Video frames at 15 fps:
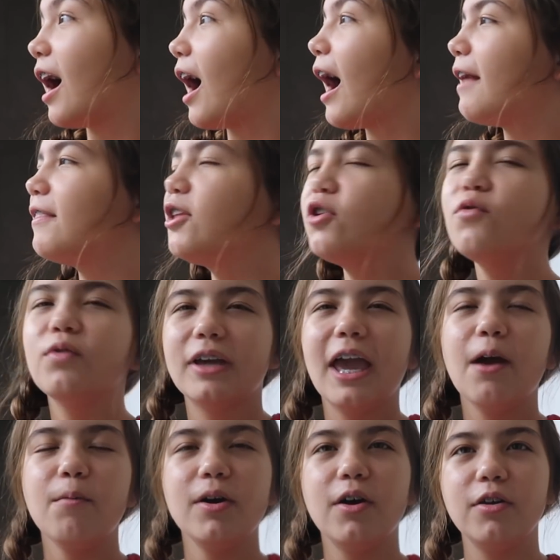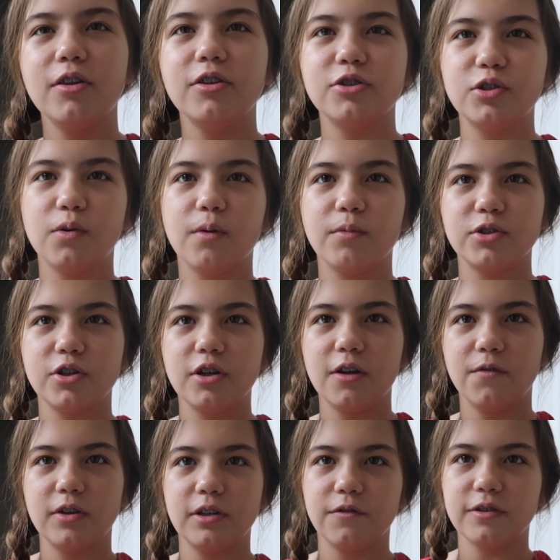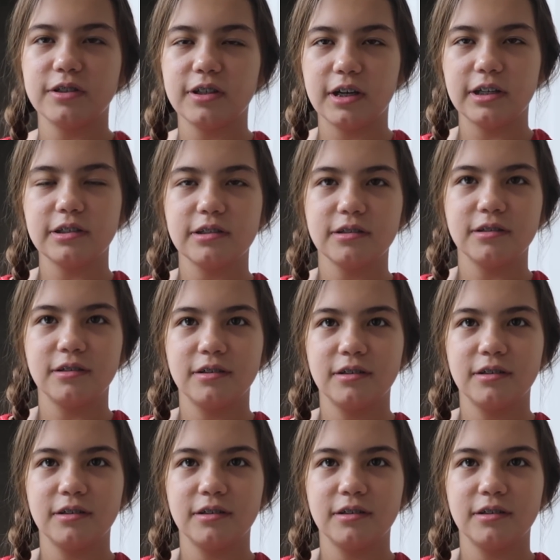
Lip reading: Yeah, I think you can't we go to the store and return it for a different size?